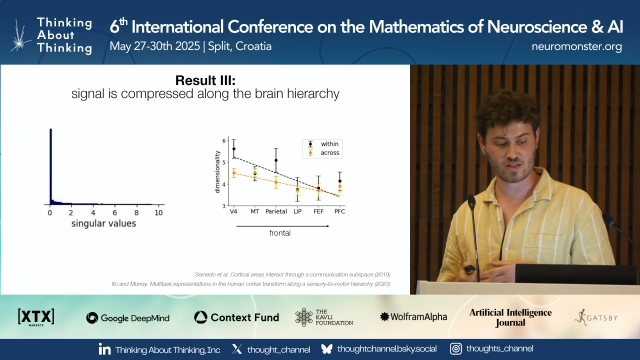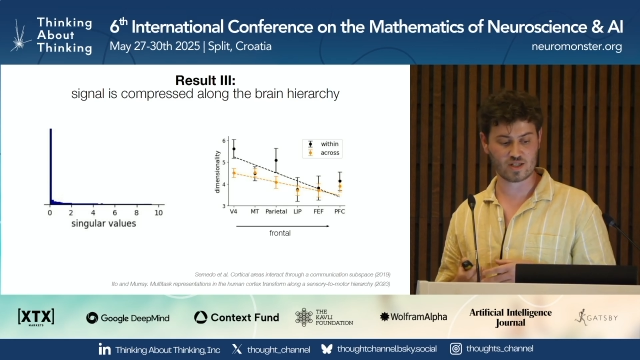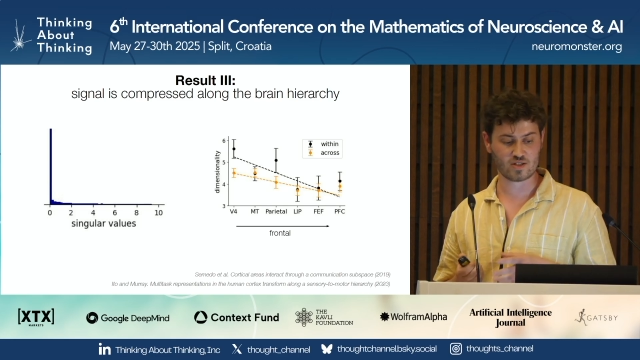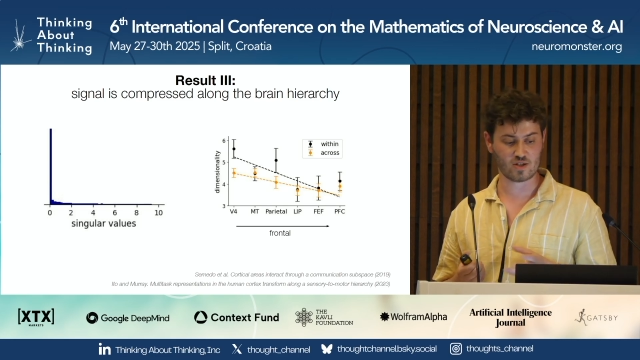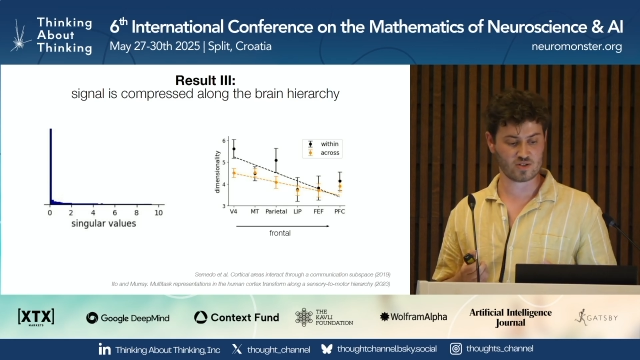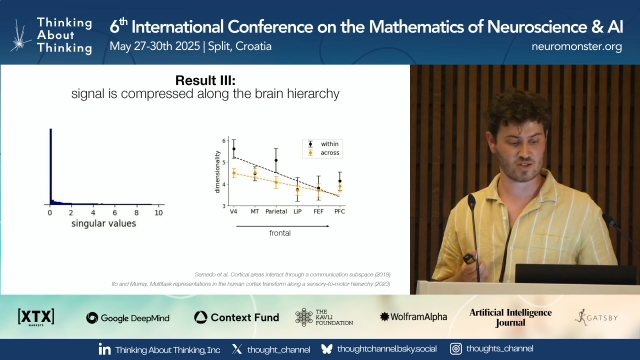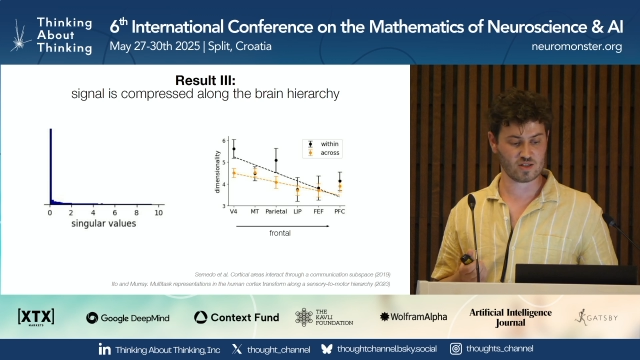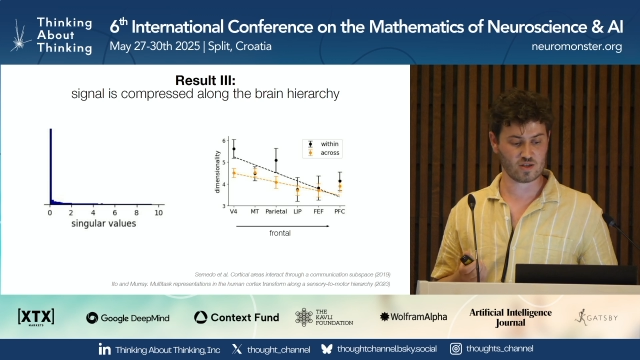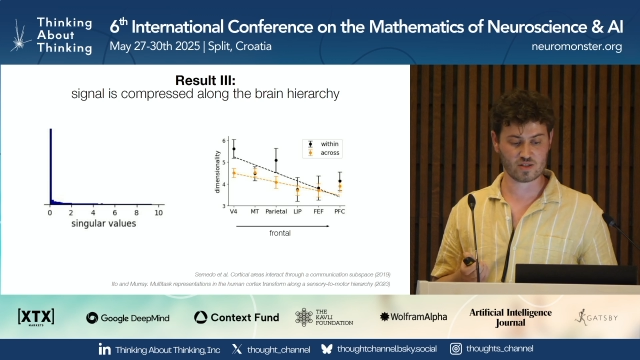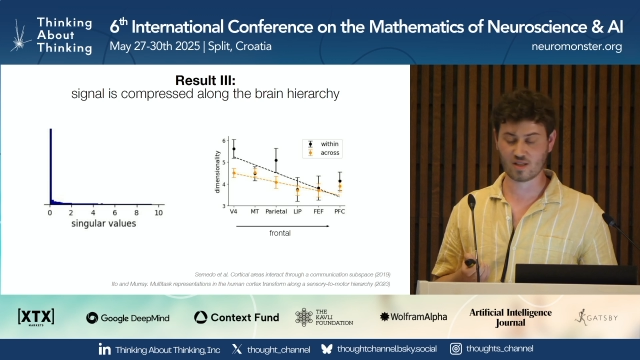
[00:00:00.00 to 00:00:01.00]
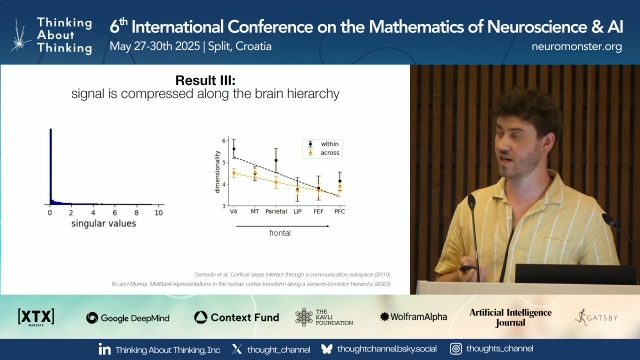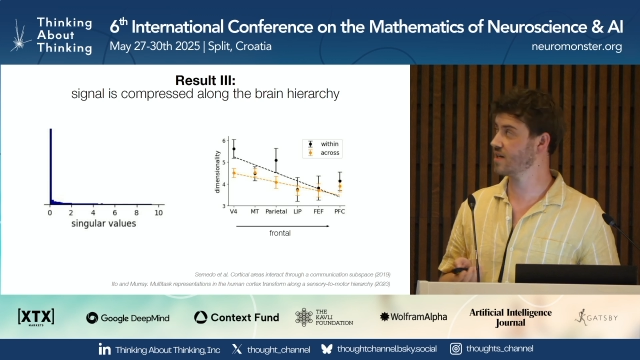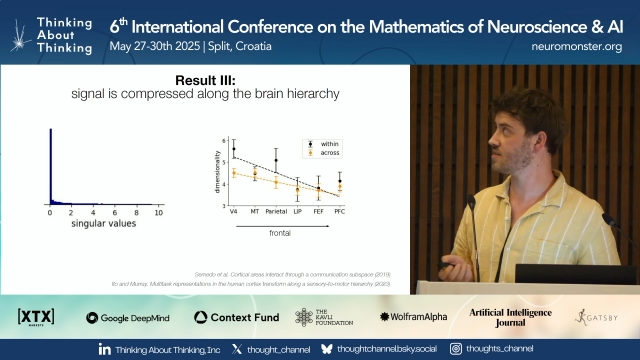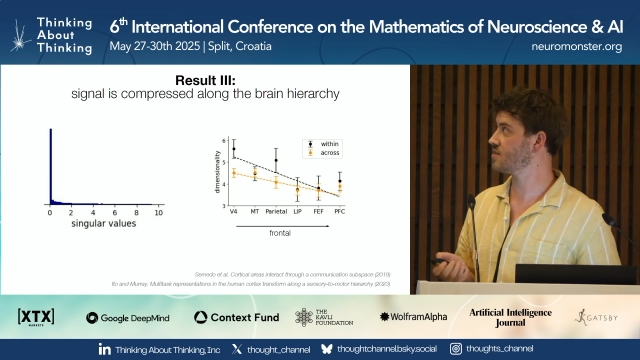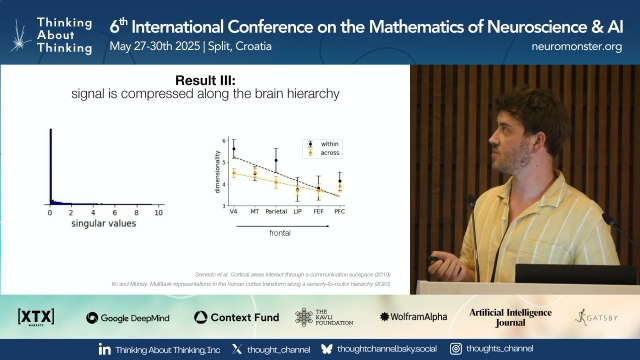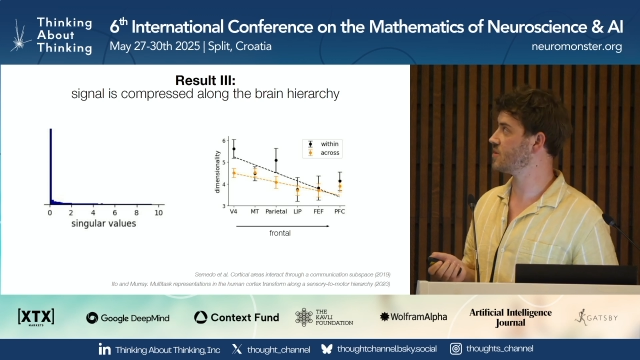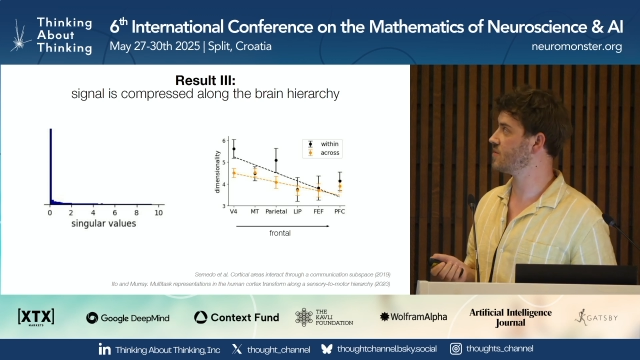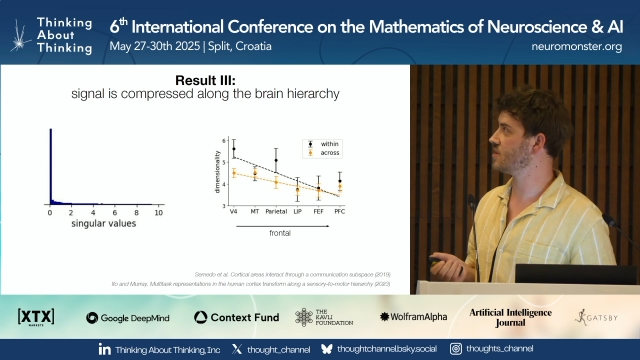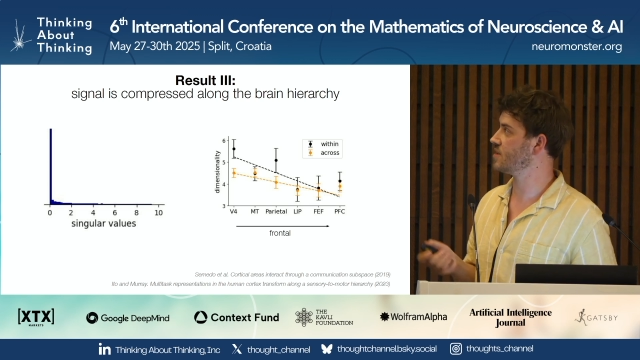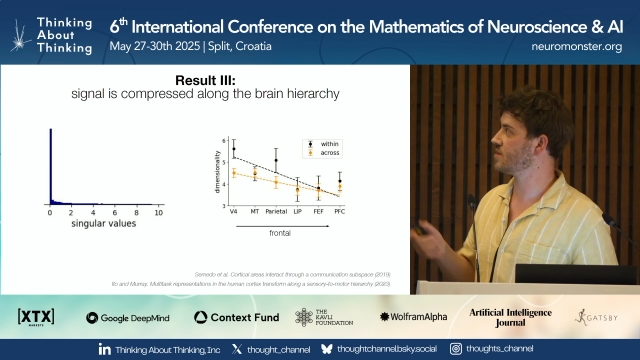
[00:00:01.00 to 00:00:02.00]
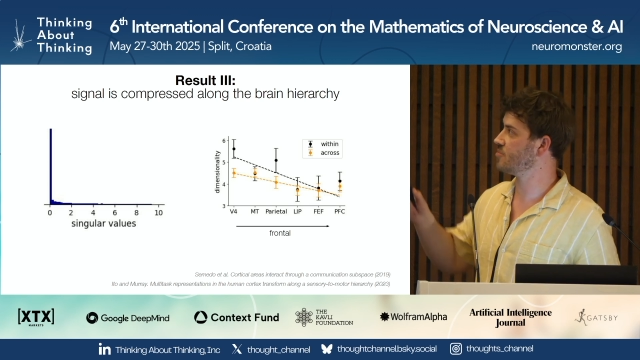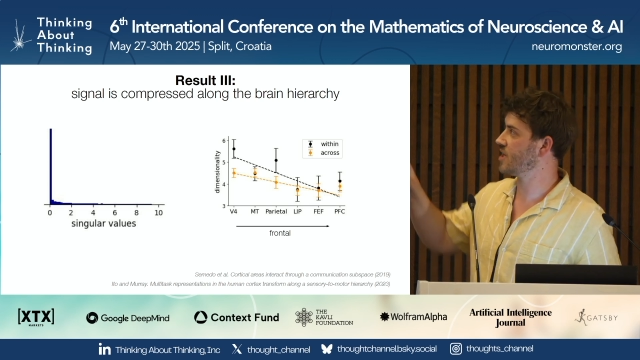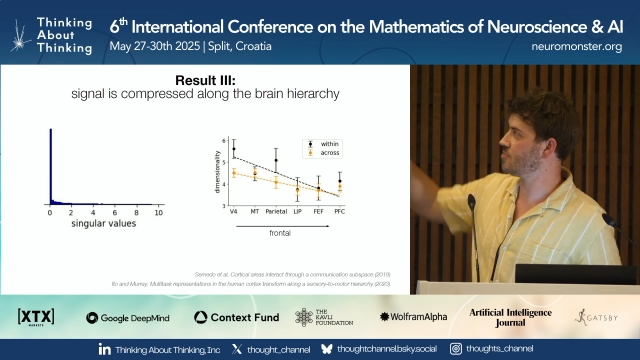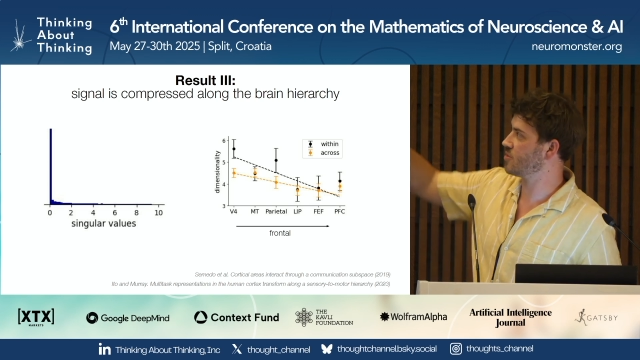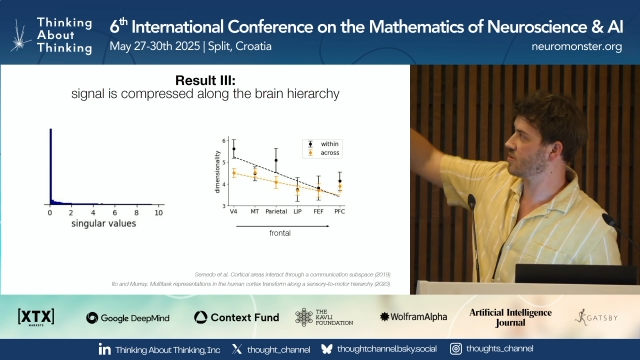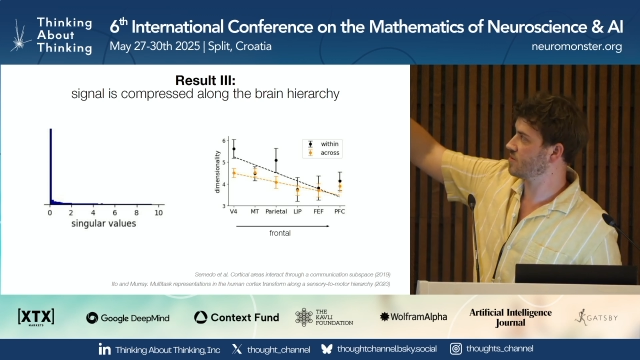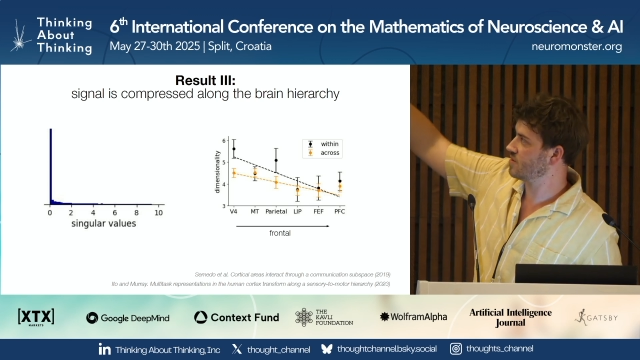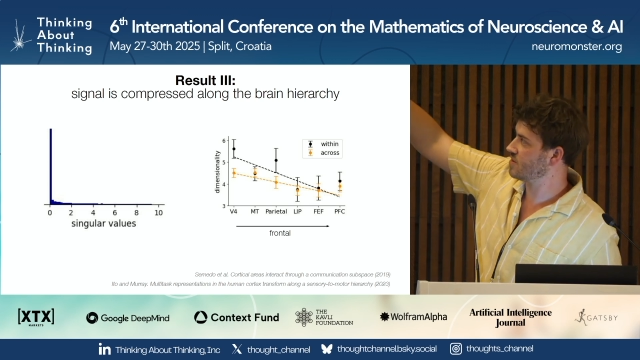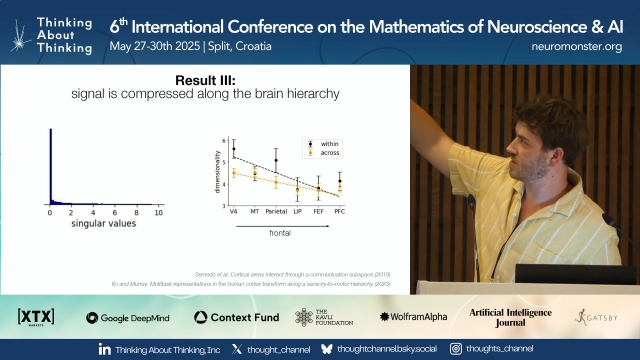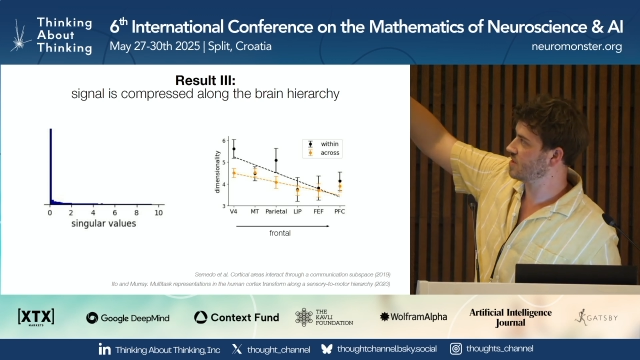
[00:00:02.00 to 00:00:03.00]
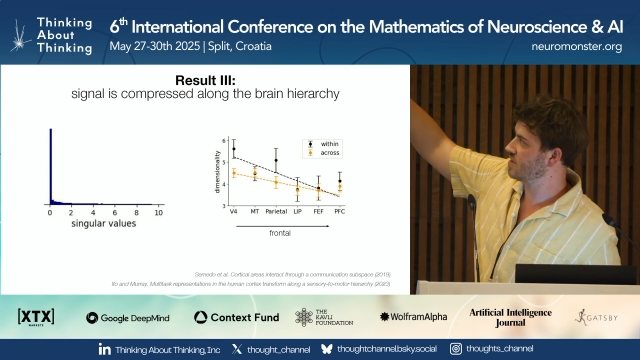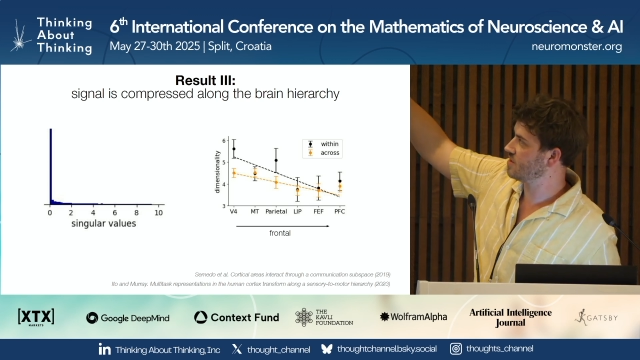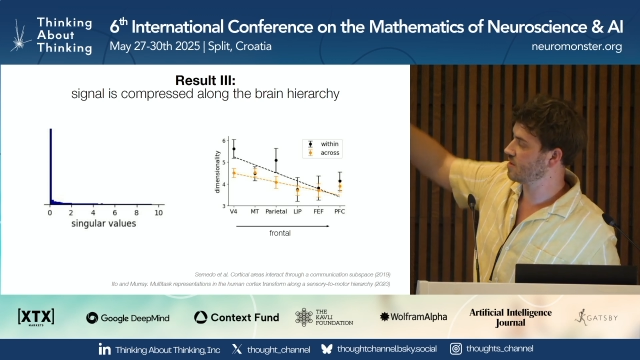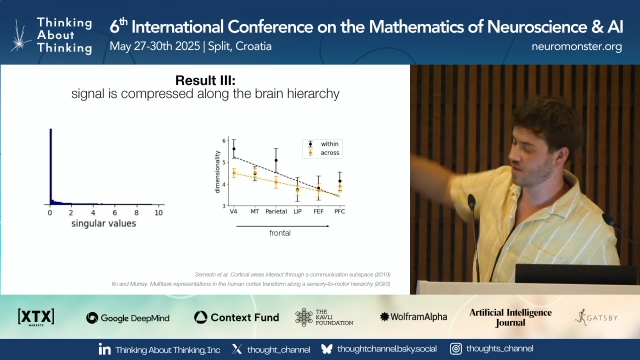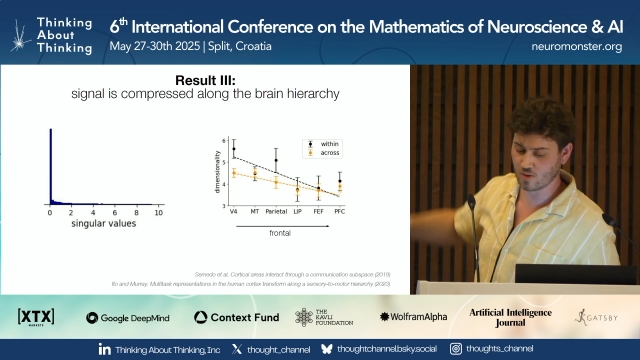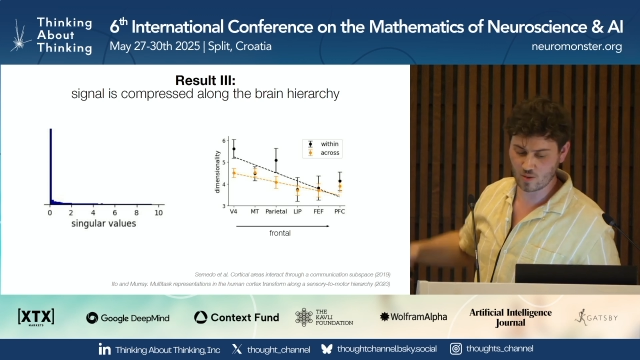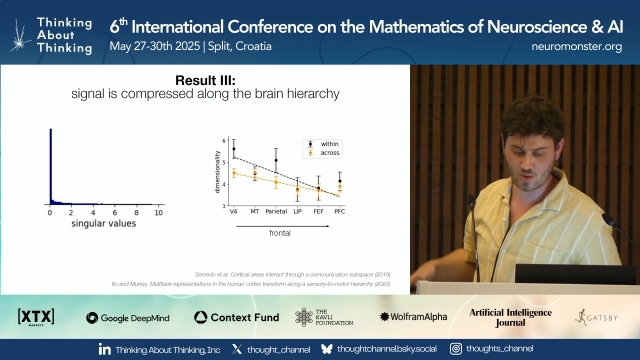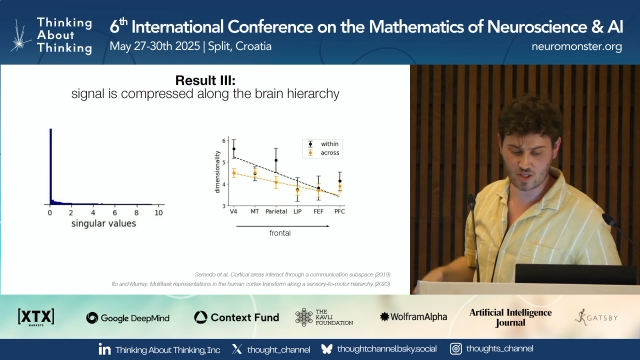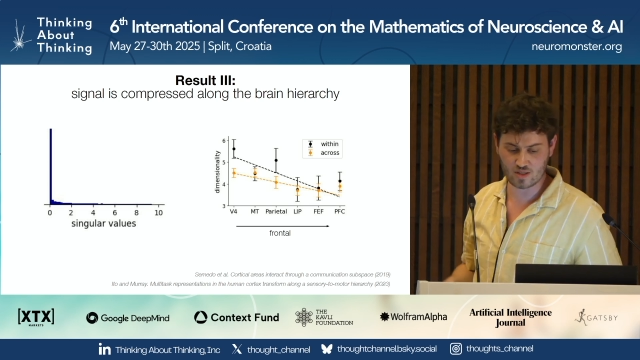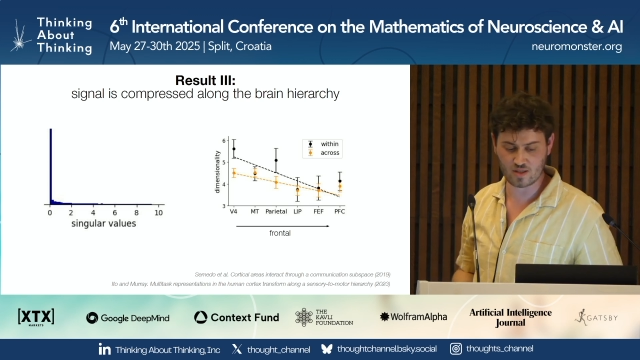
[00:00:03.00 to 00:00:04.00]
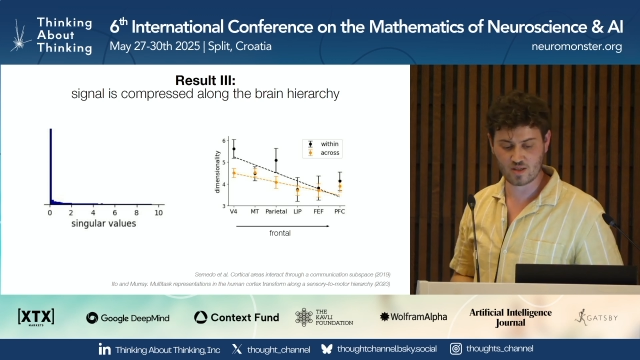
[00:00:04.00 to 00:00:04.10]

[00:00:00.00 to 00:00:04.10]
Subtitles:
That's also along the lines with the paper, the lower one,